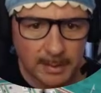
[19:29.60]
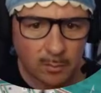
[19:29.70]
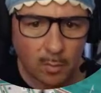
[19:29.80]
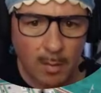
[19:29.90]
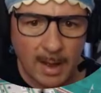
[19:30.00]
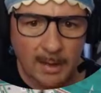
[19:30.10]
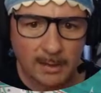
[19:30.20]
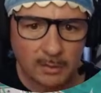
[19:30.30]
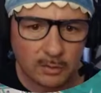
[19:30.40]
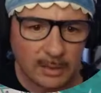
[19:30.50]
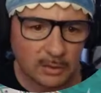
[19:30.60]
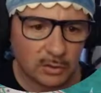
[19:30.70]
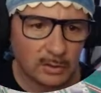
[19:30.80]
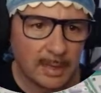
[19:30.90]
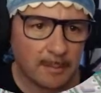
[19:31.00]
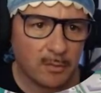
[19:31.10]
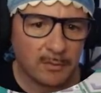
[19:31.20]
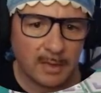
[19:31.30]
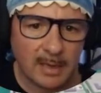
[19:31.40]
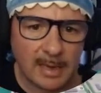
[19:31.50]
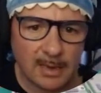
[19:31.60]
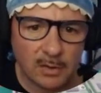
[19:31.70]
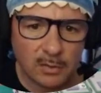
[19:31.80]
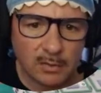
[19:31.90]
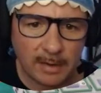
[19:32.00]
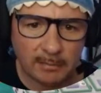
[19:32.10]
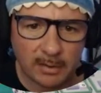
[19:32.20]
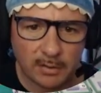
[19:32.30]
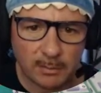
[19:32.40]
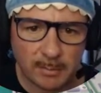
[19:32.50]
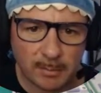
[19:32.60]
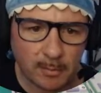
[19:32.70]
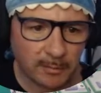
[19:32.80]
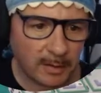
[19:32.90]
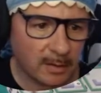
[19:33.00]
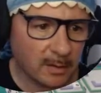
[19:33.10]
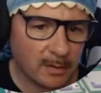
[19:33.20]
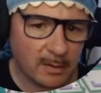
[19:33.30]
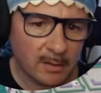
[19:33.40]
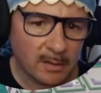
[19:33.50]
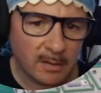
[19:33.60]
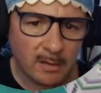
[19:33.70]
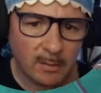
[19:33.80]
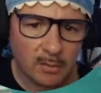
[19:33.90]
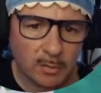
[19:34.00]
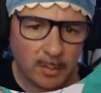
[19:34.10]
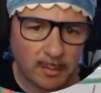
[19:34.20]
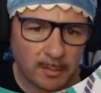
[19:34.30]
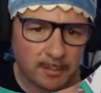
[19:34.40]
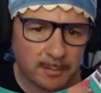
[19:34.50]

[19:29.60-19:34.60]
1, train should get moving again. You definitely should be moving. What's your problem?